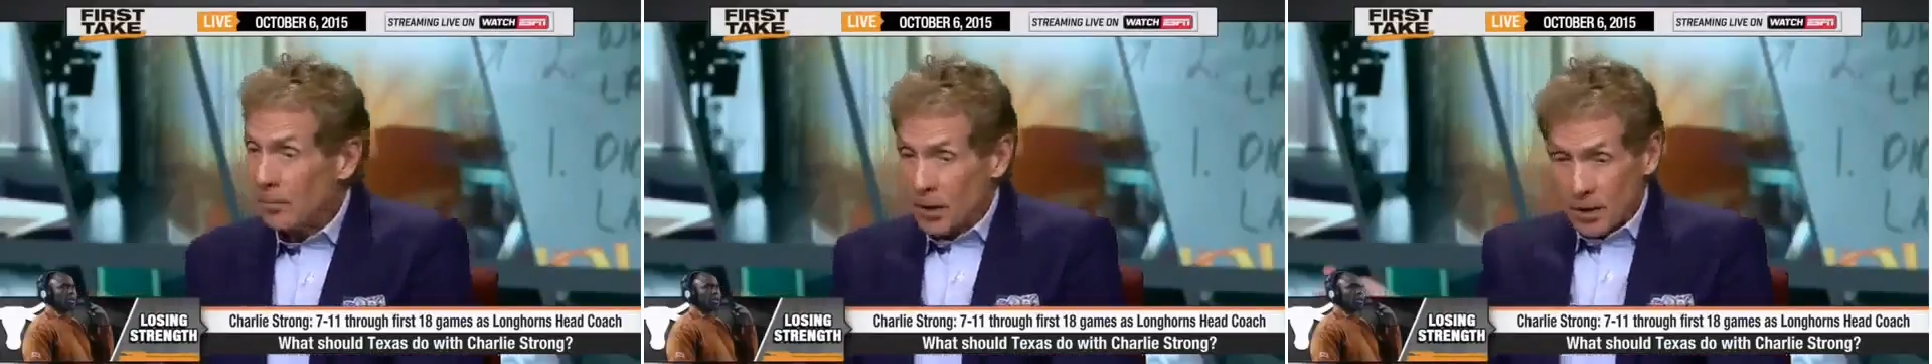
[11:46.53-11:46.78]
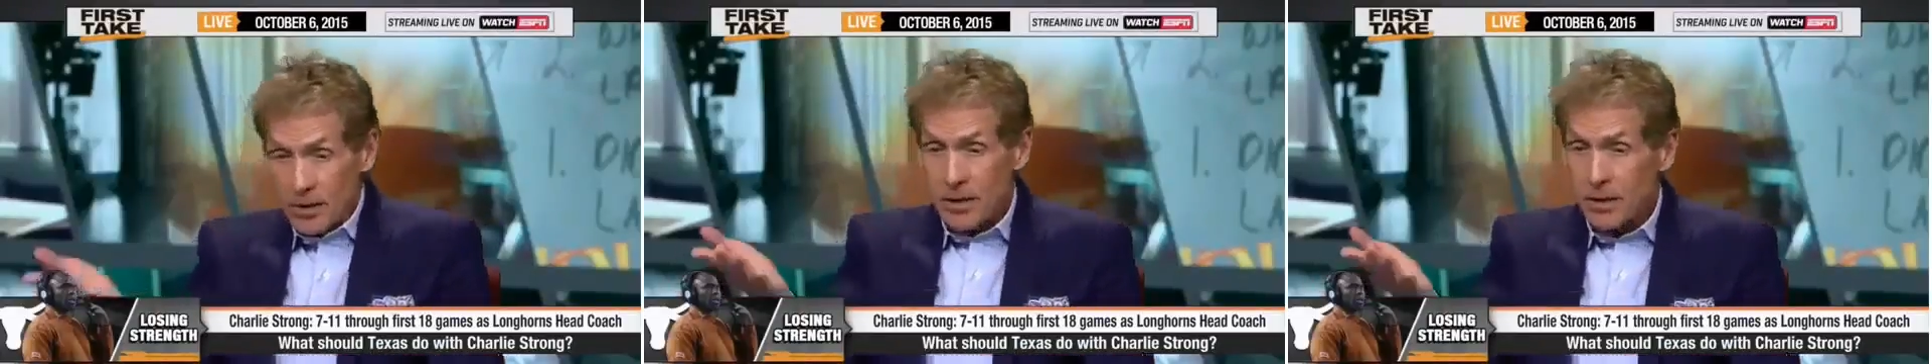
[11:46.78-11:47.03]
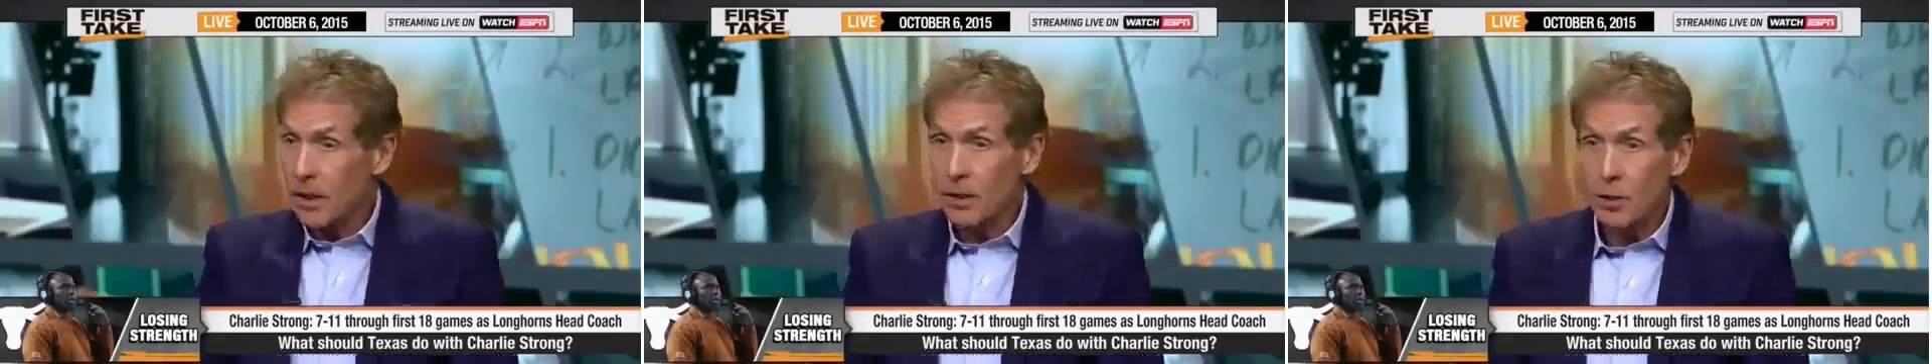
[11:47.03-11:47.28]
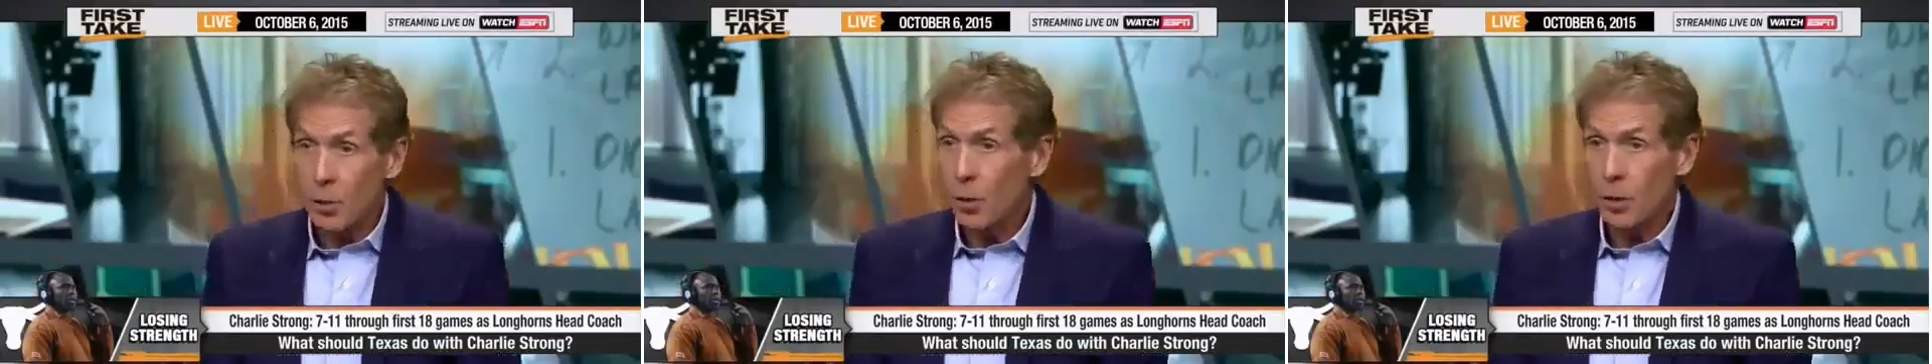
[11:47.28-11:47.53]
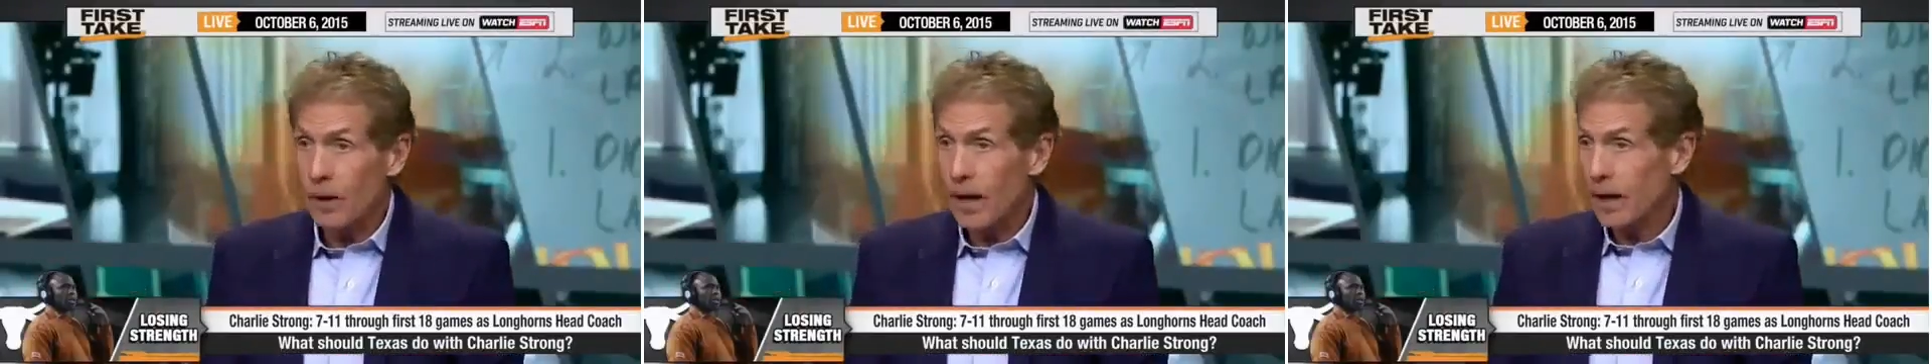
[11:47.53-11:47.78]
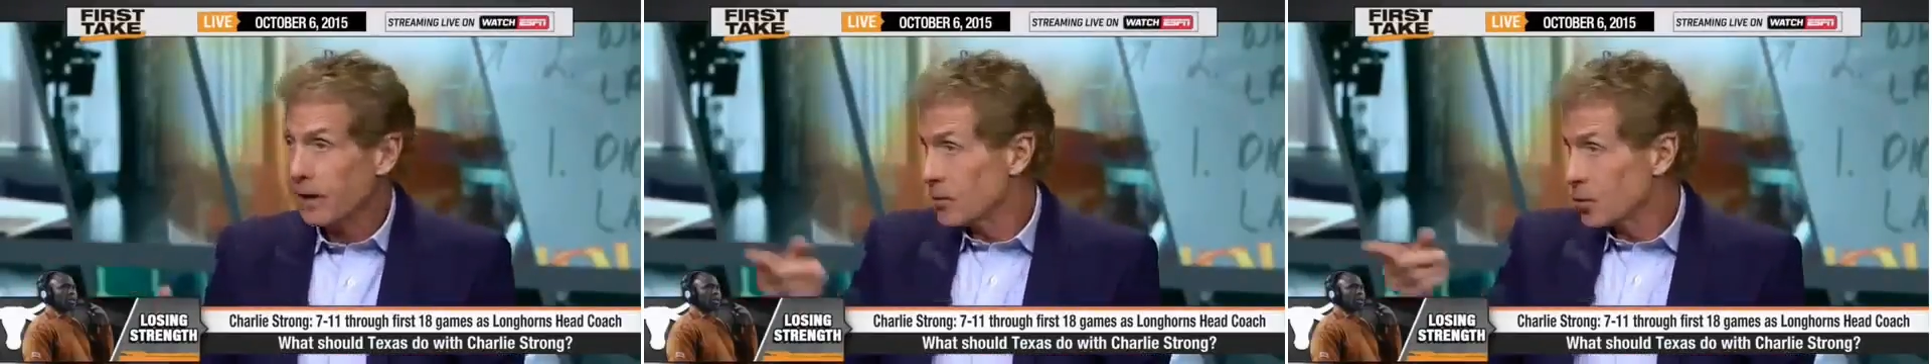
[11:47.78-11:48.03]
because the young
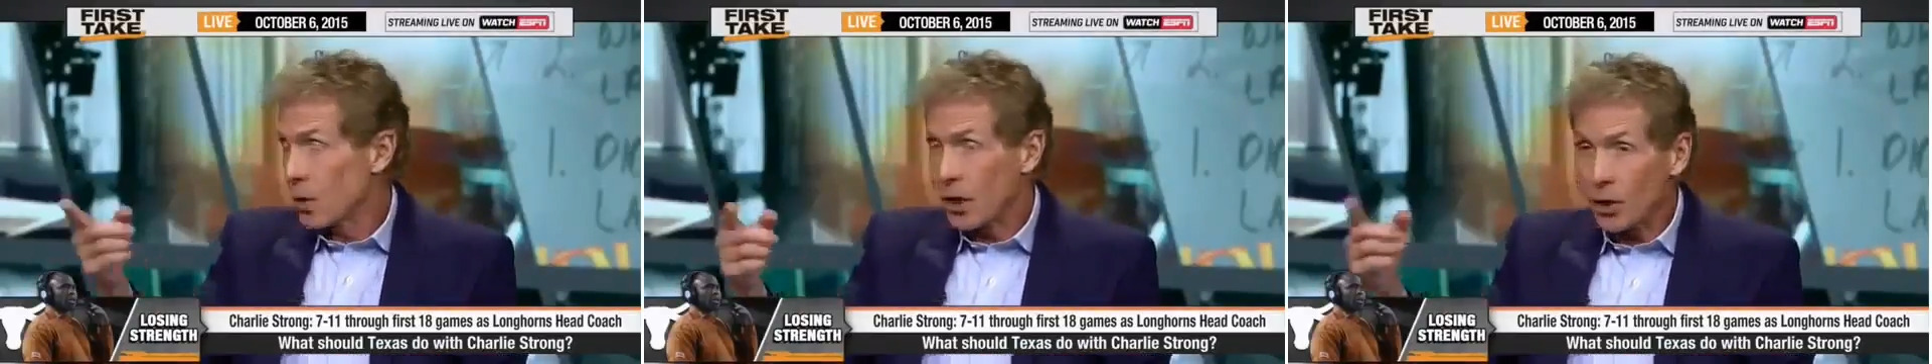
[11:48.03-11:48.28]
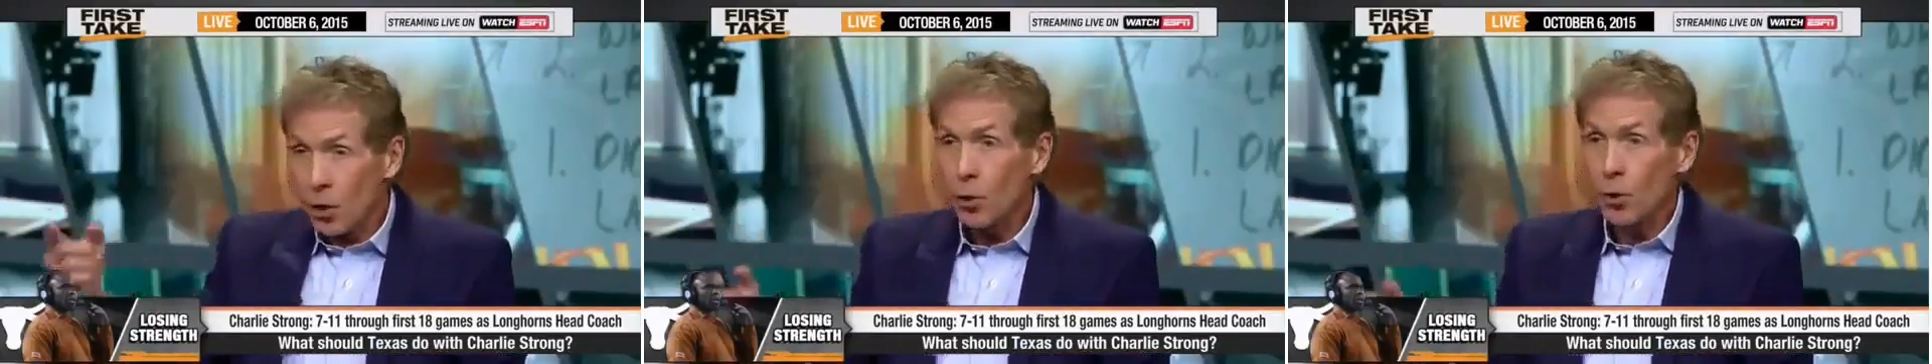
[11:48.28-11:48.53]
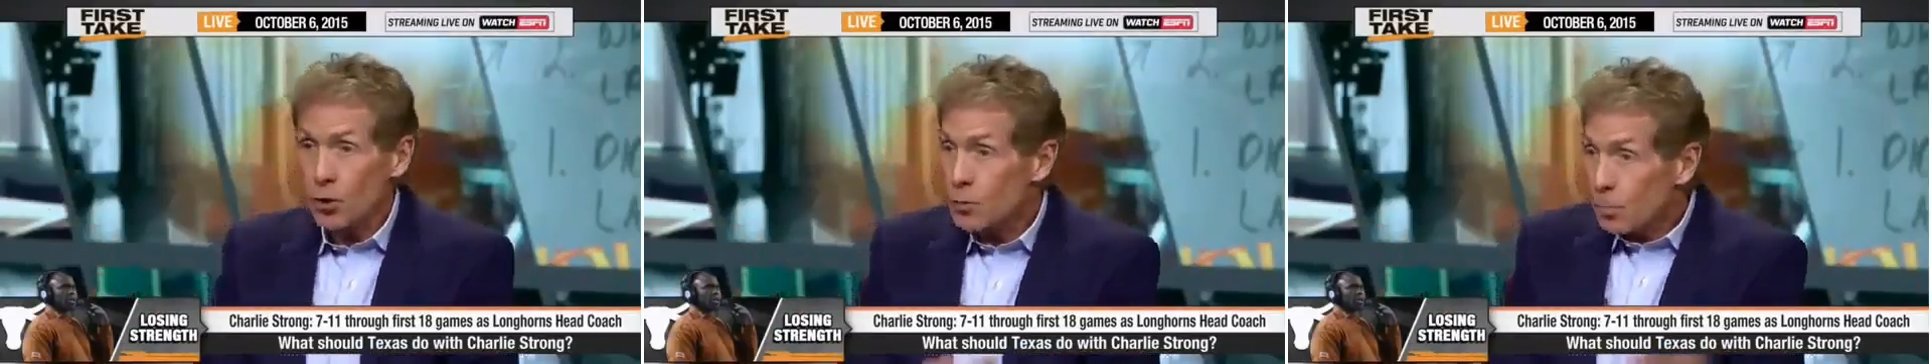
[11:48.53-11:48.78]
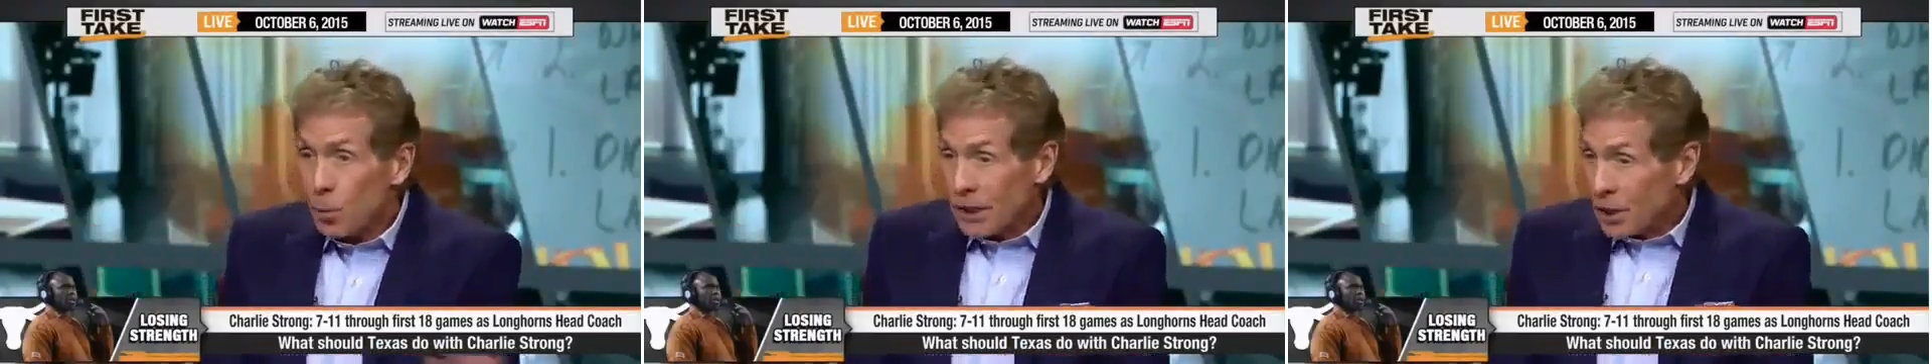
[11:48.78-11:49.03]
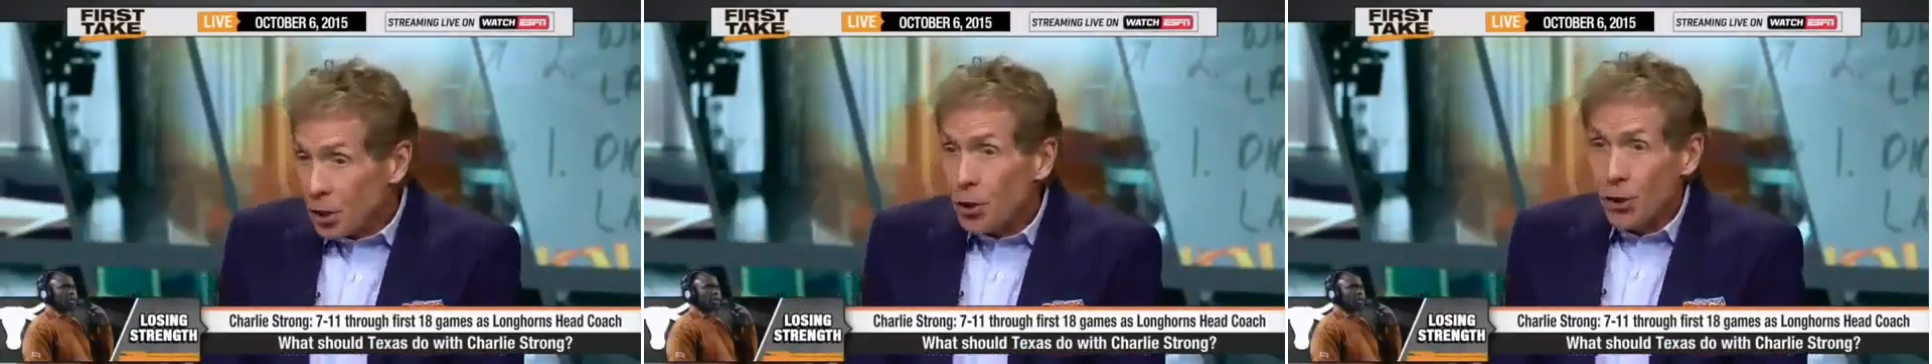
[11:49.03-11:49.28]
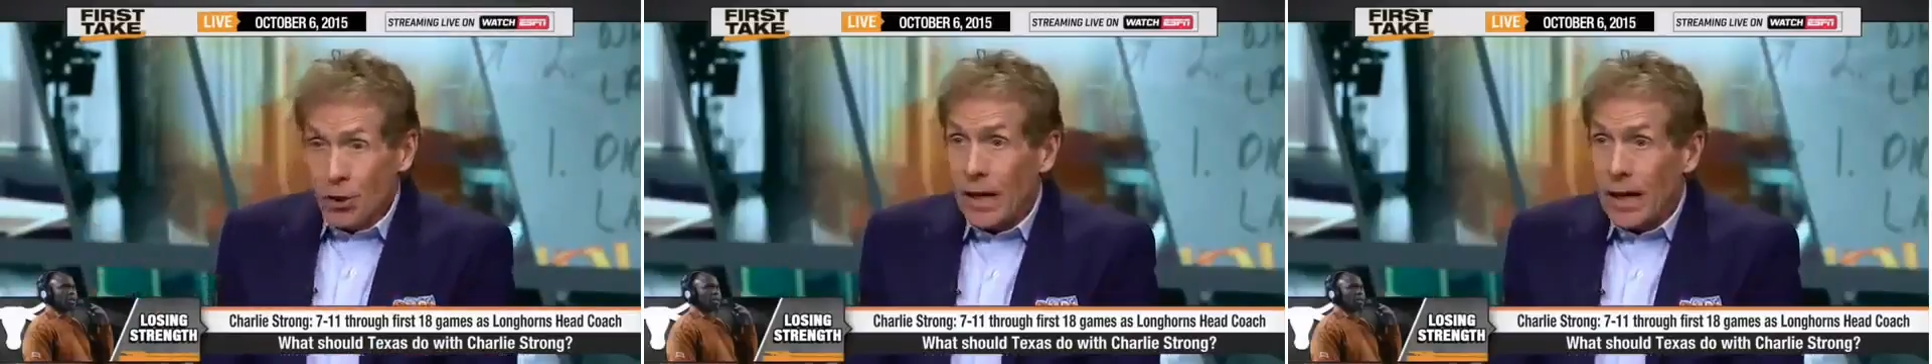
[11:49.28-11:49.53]
quarterback, Gerard Hurd, is pretty
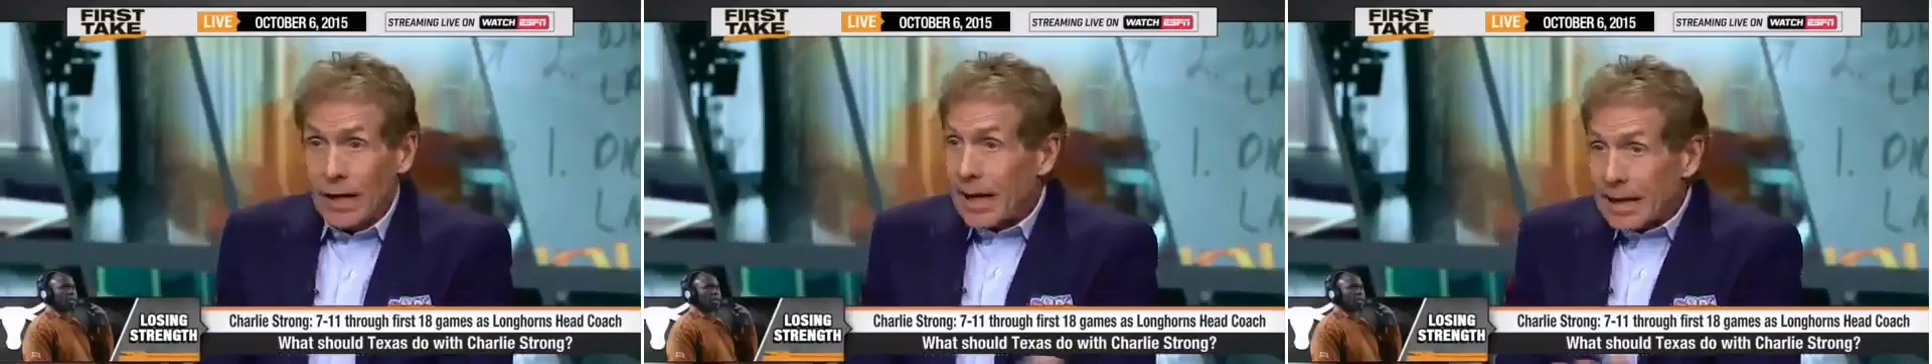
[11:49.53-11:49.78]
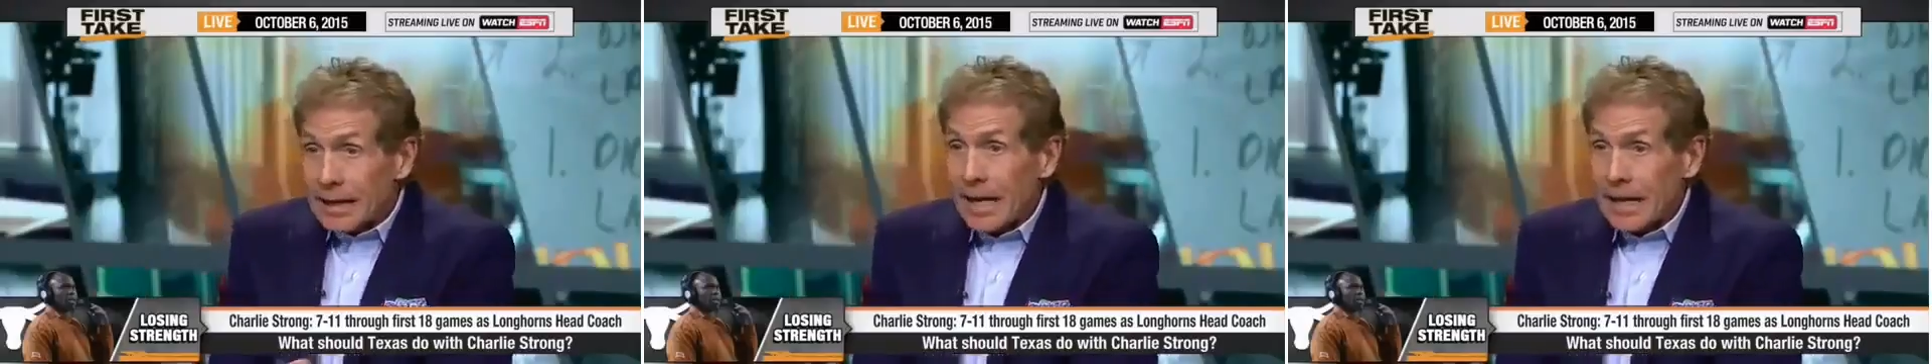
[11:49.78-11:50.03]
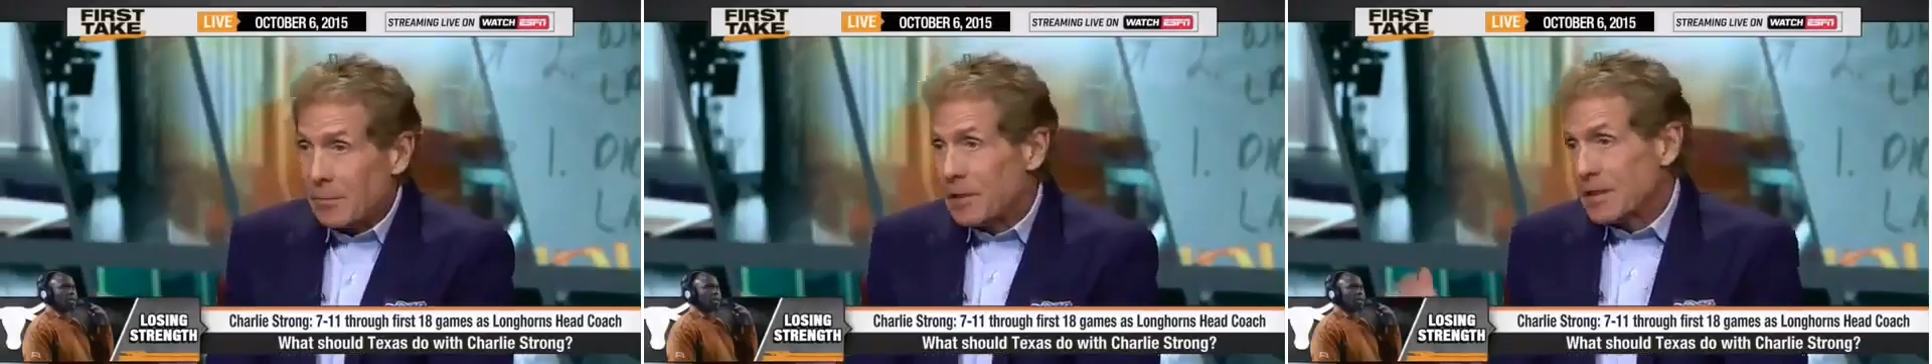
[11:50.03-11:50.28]
good. I like him.